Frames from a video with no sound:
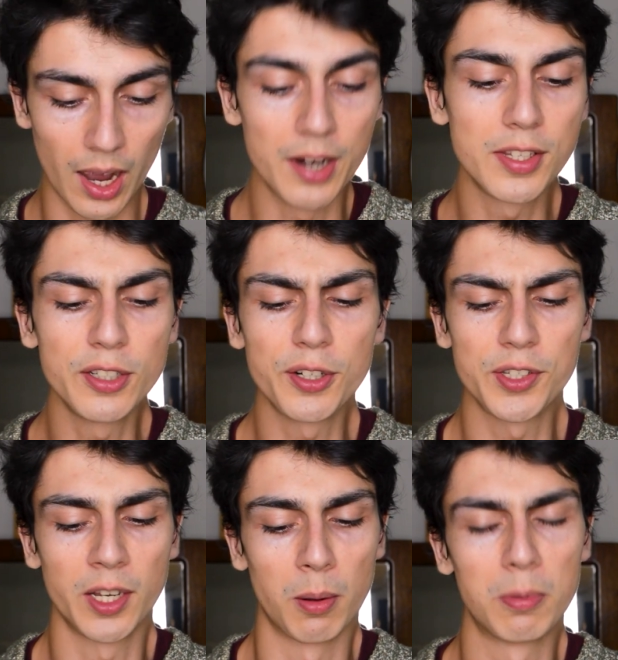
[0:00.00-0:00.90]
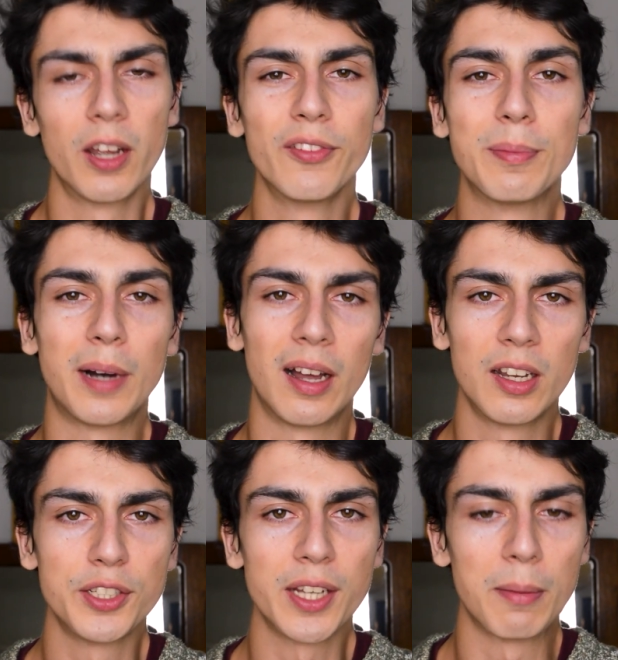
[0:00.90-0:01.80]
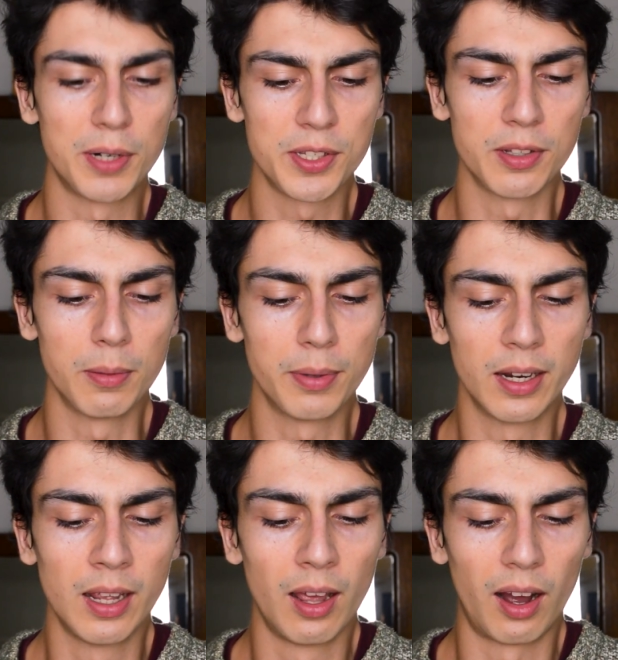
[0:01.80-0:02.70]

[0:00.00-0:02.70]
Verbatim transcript: And it's interesting, I'm applying for biology at Bristol, but